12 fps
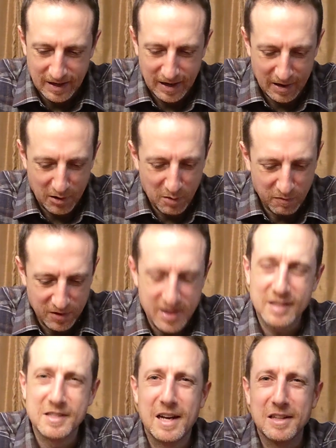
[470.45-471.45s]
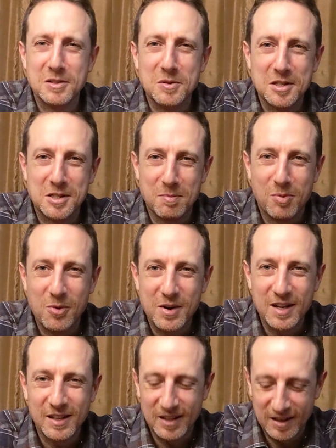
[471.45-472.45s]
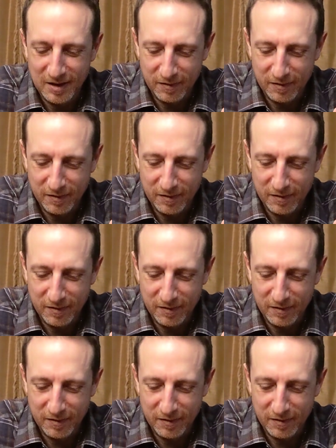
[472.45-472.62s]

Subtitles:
Hopefully that's not too disappointing